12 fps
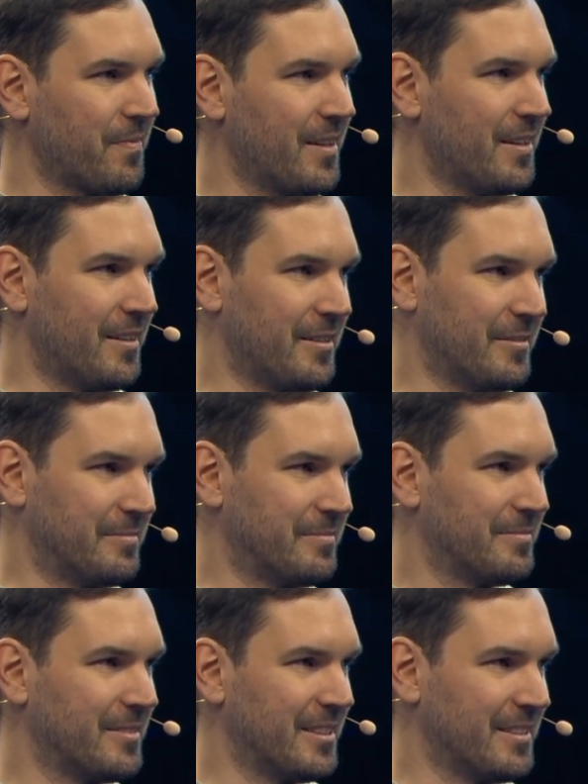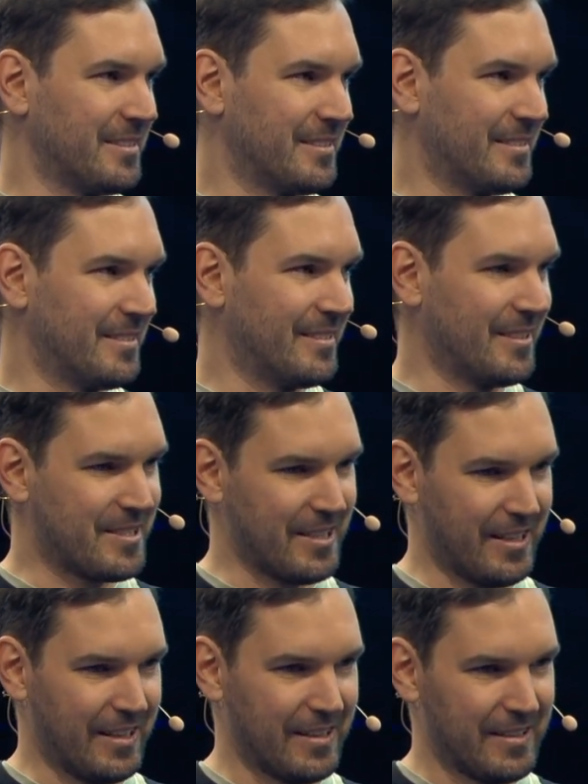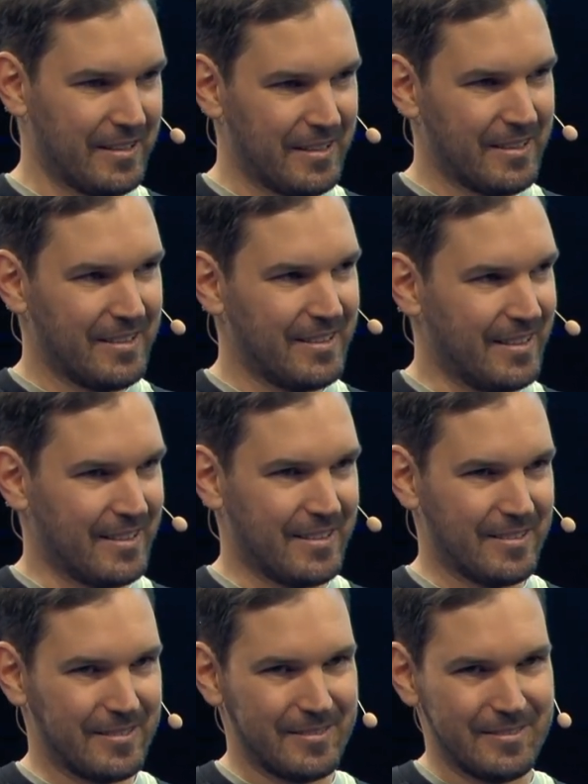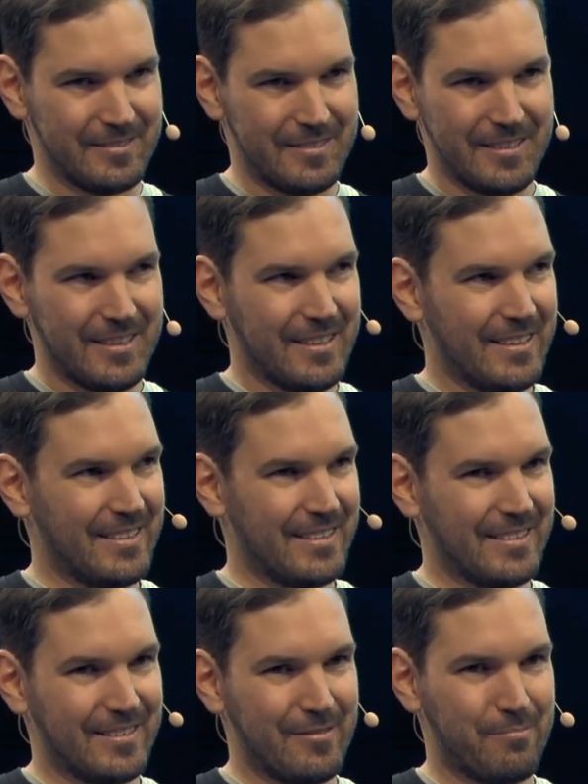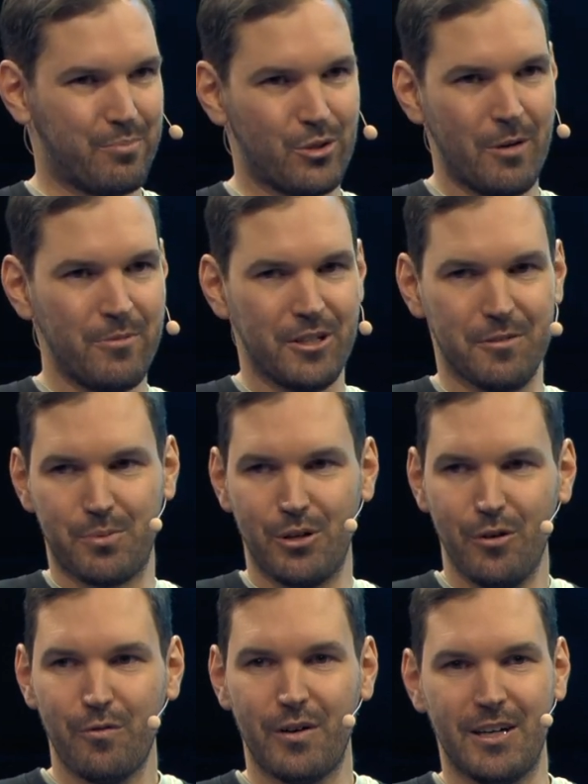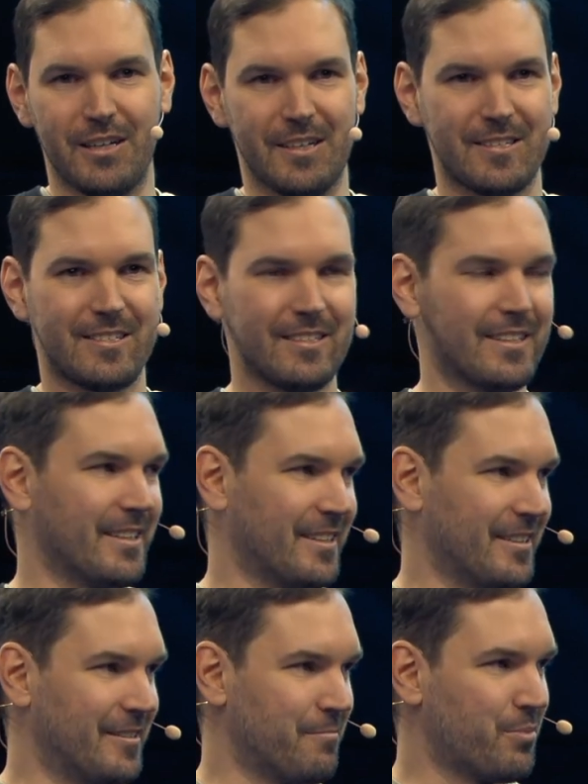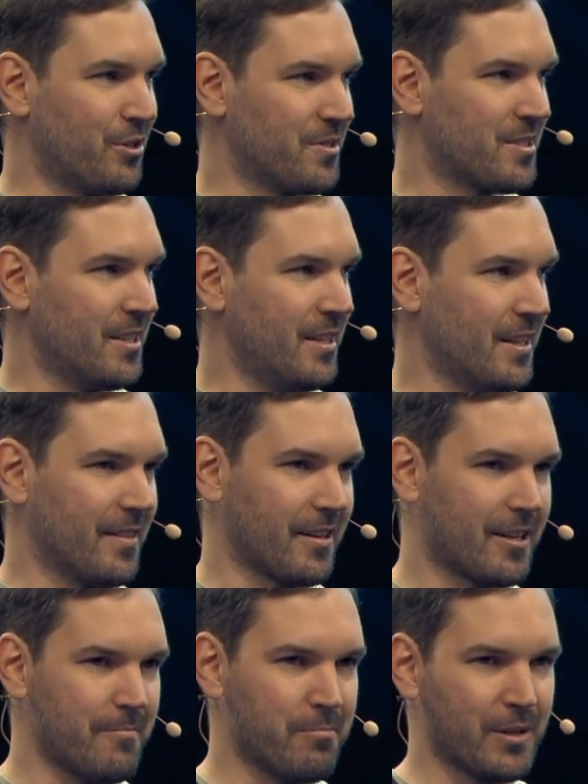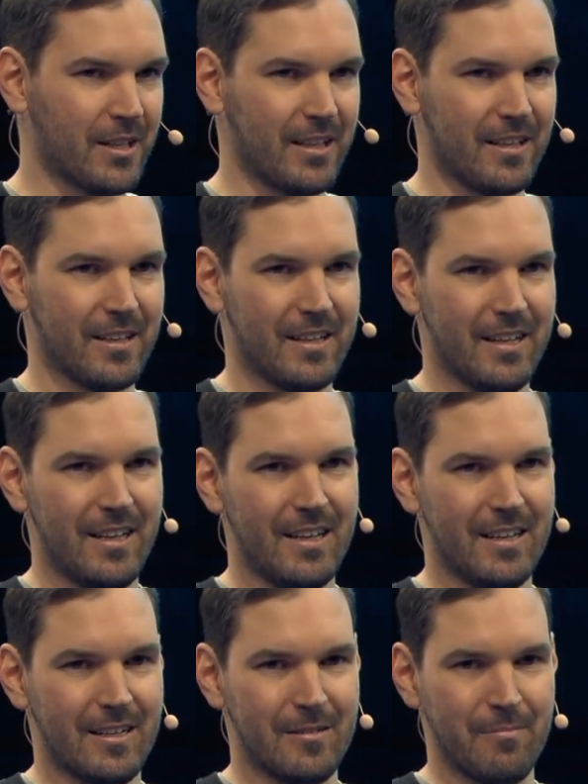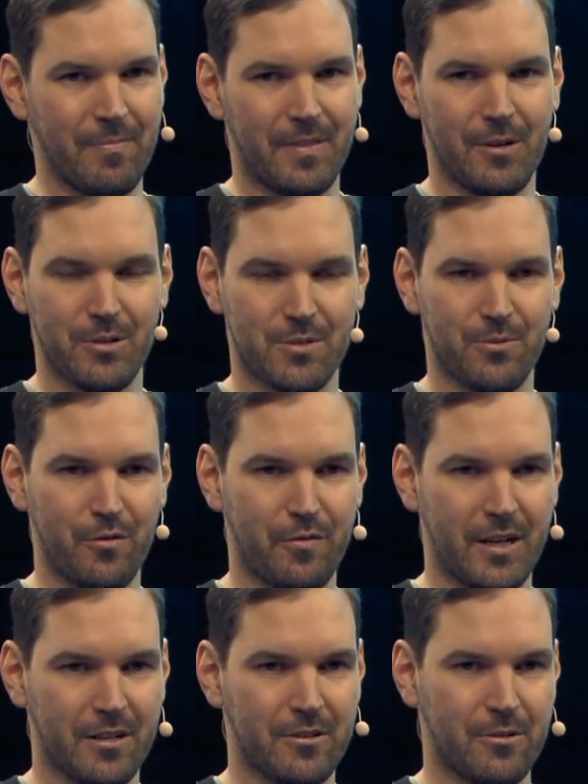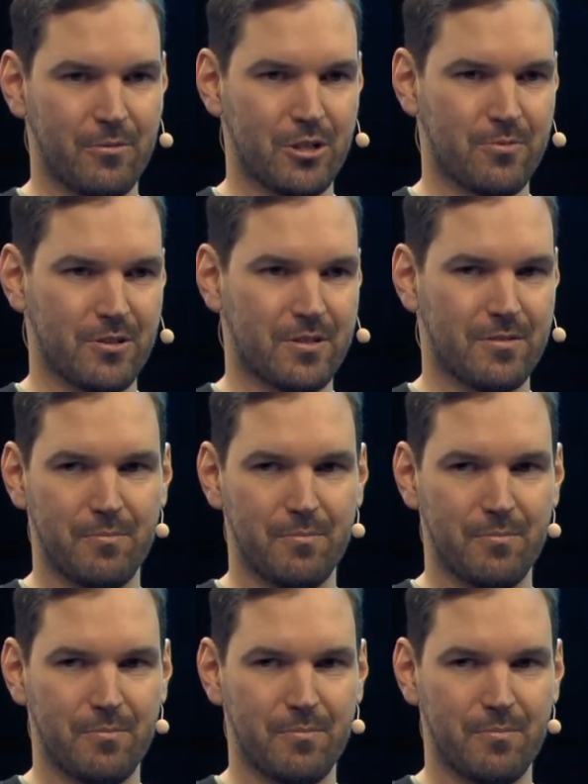uh, uh, let's say uh, uh, prominent profiles uh, per se in the company, um, that was one factor which was